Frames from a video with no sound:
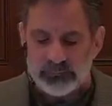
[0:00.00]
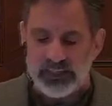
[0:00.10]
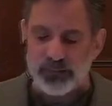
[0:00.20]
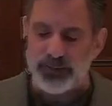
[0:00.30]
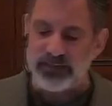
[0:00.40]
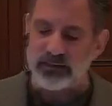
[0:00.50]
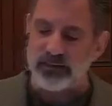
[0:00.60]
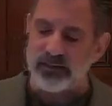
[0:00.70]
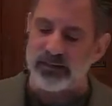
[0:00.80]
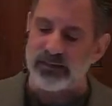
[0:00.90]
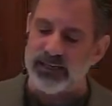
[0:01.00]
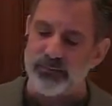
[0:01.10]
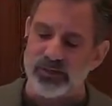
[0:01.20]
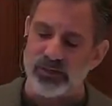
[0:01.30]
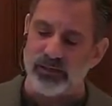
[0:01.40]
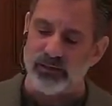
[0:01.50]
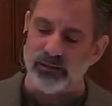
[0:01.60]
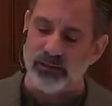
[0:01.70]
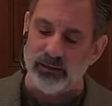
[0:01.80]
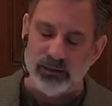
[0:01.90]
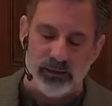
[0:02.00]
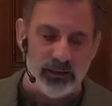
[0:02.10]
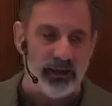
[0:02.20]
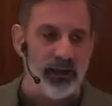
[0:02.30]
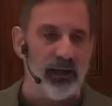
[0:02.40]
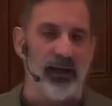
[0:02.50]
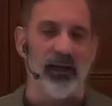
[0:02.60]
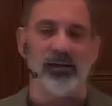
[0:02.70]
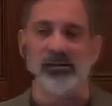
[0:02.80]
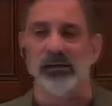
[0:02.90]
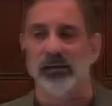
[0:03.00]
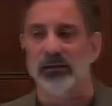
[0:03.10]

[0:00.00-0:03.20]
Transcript: It's basically the same sin as